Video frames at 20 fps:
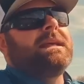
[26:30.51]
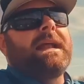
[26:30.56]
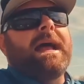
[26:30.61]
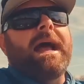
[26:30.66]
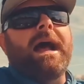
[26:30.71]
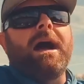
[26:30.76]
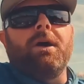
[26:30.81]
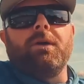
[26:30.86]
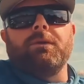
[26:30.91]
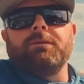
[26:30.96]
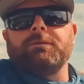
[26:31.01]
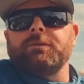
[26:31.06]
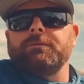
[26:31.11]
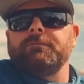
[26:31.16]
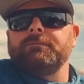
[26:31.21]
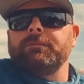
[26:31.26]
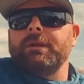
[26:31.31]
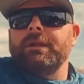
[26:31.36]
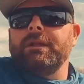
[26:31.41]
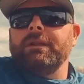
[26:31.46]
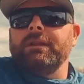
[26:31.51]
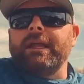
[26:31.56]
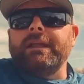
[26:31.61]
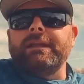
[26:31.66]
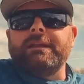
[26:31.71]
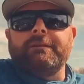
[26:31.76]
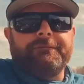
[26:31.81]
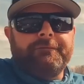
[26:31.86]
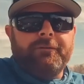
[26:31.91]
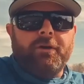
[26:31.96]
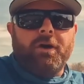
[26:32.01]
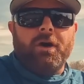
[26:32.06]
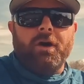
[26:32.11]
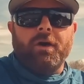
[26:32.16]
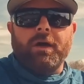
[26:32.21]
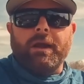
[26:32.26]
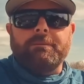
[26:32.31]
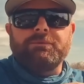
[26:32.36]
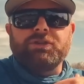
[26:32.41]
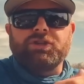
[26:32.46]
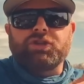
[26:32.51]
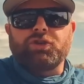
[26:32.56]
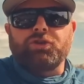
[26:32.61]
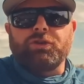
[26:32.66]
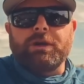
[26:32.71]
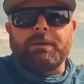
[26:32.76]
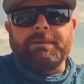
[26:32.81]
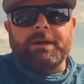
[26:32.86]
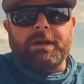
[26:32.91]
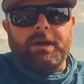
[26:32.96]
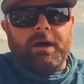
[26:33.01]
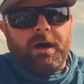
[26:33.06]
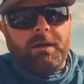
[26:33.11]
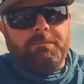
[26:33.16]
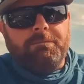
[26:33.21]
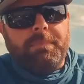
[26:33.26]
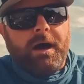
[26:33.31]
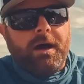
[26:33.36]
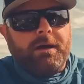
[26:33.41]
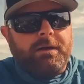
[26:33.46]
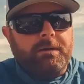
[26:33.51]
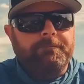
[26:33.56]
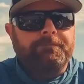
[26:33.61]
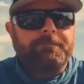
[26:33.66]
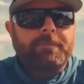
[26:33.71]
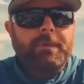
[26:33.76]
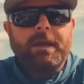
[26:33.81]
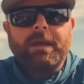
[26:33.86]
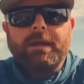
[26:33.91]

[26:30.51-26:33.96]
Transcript: it out, letting it fall, and I'm just creeping it on bottom.